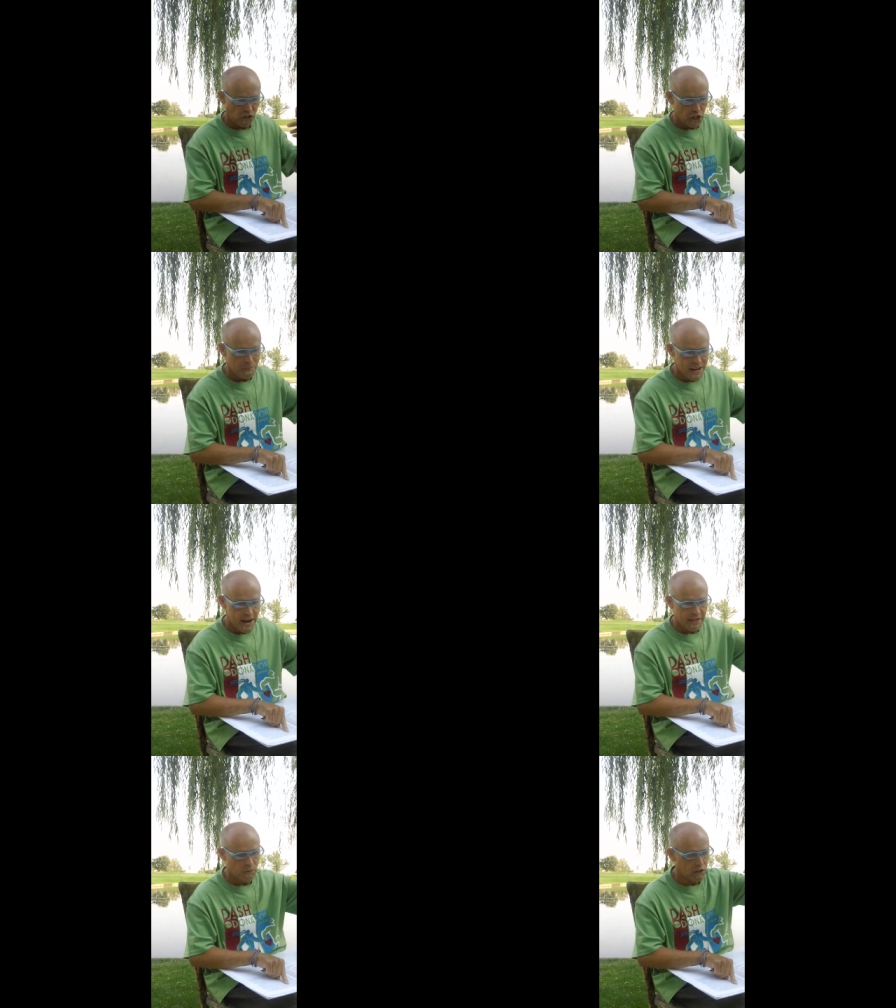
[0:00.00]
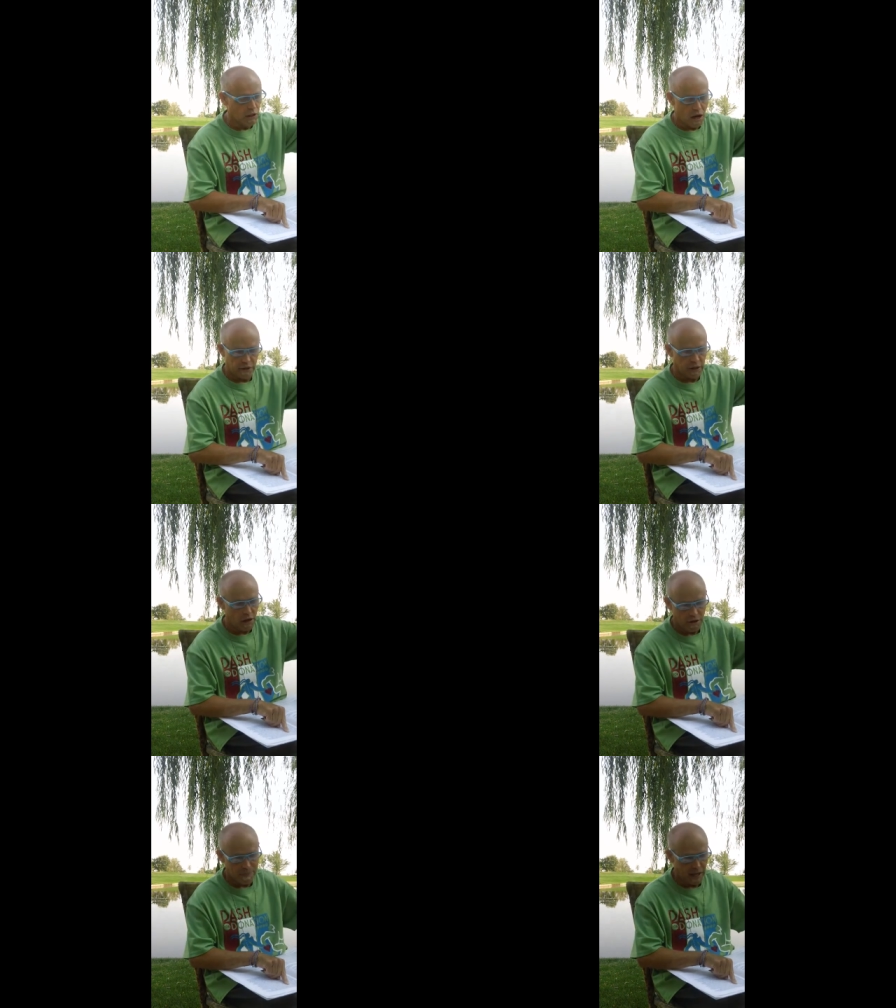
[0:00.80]
that U B S was laundering
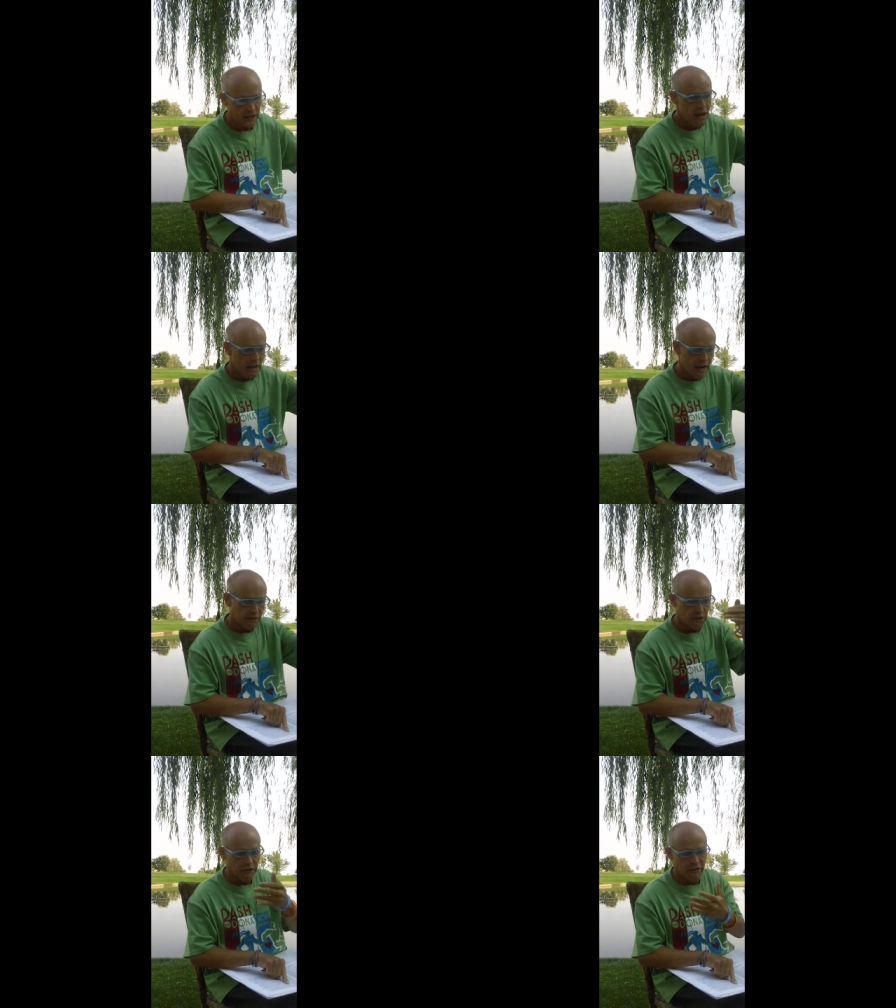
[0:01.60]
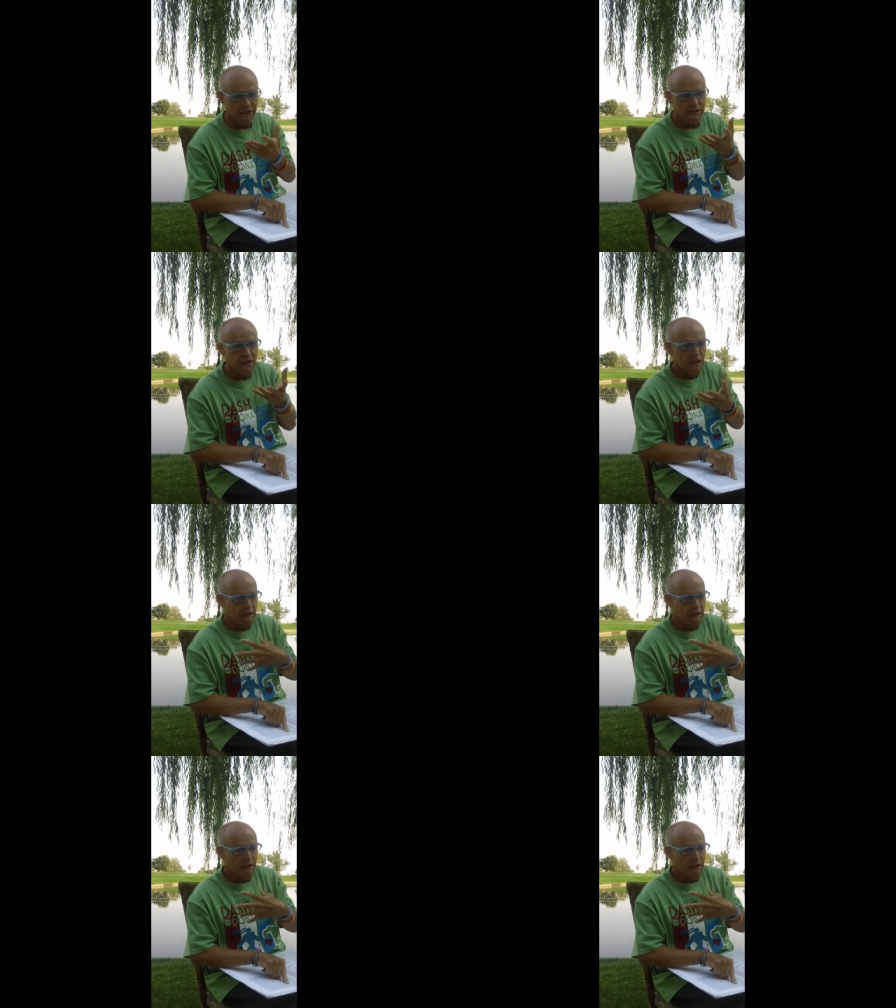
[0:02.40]
all the money as the derivatives.